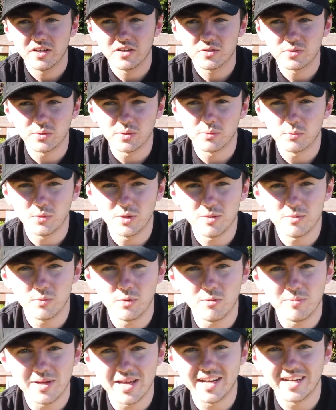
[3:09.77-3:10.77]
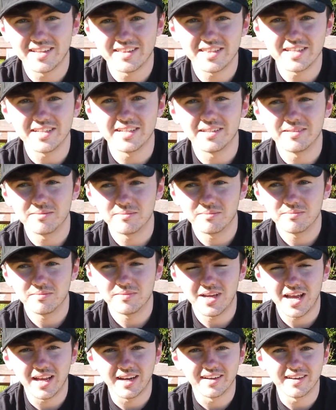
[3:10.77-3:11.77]
so it will be anything
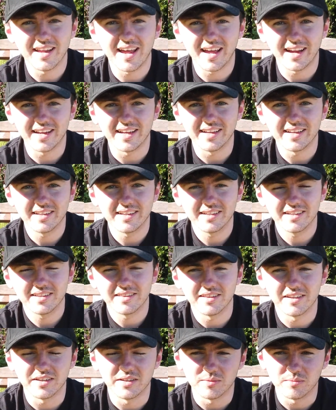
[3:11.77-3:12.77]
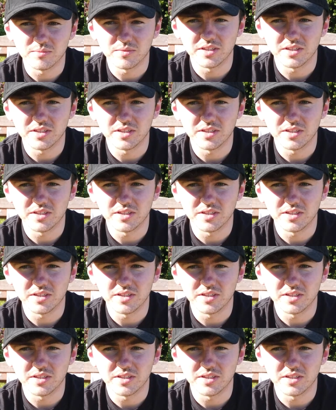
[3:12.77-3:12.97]
and higher than